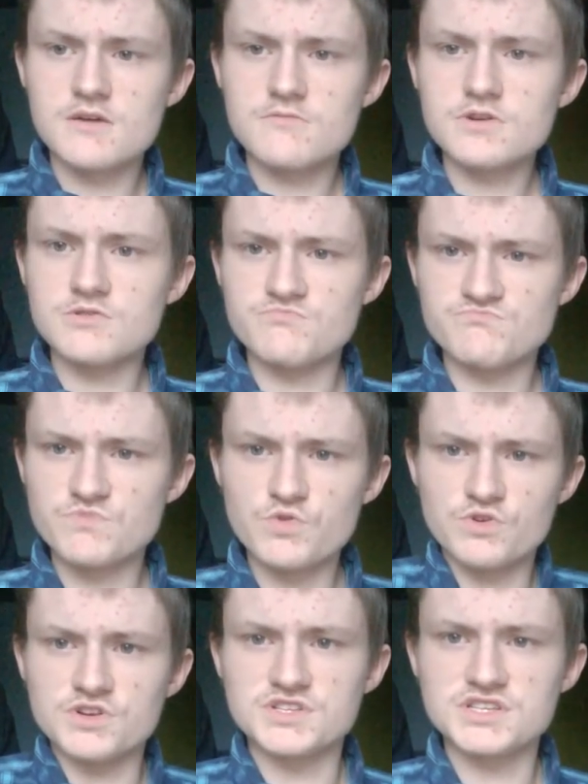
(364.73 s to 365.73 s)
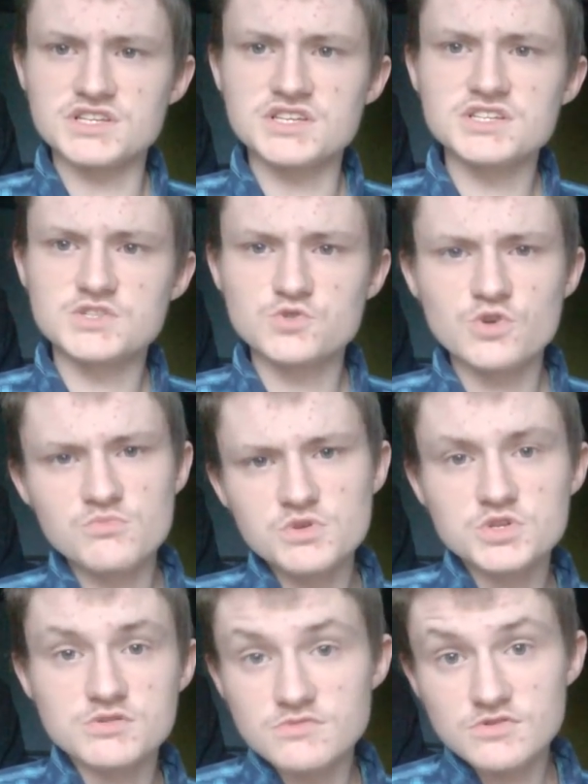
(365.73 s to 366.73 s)
Well, all I could say is, join me
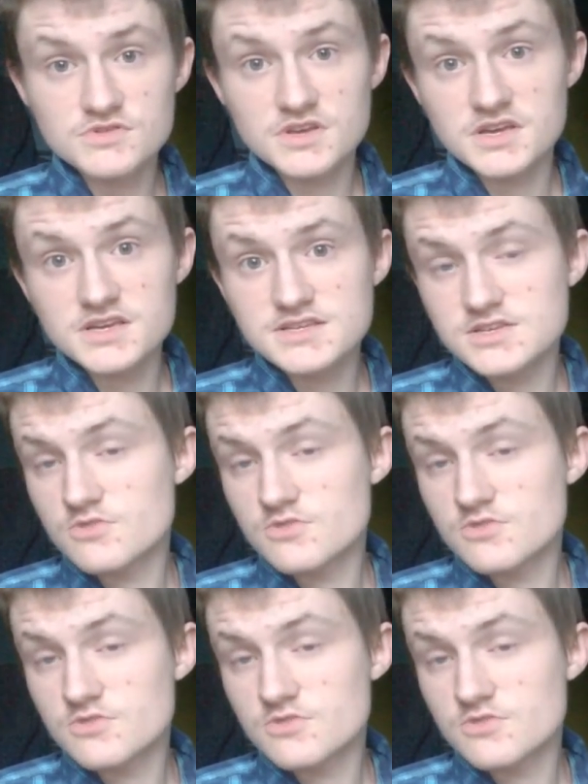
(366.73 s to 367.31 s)
tomorrow, that is,